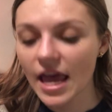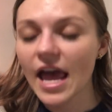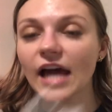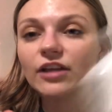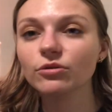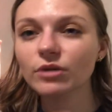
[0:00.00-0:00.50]

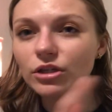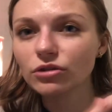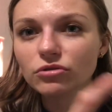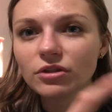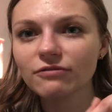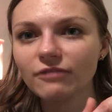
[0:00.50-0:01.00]
And you can
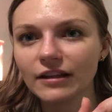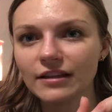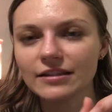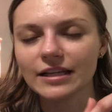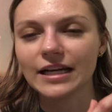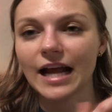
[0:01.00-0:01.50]
usually find this
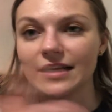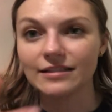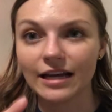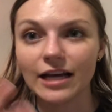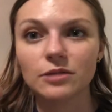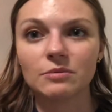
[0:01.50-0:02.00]
at an
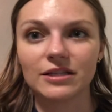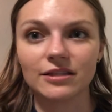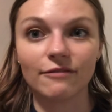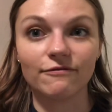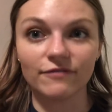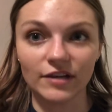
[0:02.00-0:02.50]
SAS because I
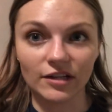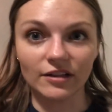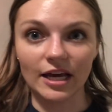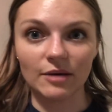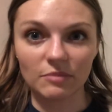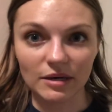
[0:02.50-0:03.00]
feel
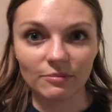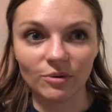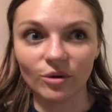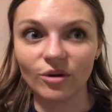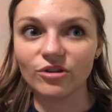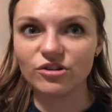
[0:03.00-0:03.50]
like
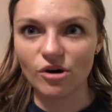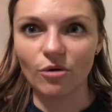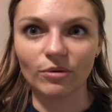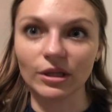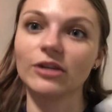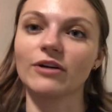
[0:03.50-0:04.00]
people don't
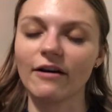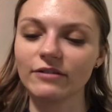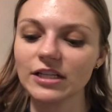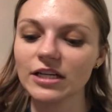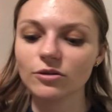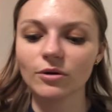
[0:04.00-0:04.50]
really
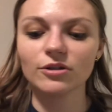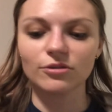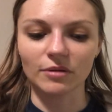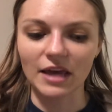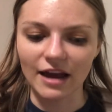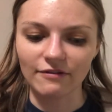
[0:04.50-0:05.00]
gravitate toward it, so
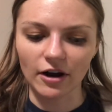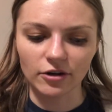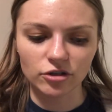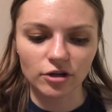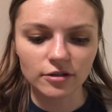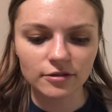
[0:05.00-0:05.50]
they have
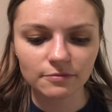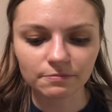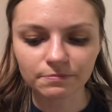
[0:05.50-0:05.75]
extras.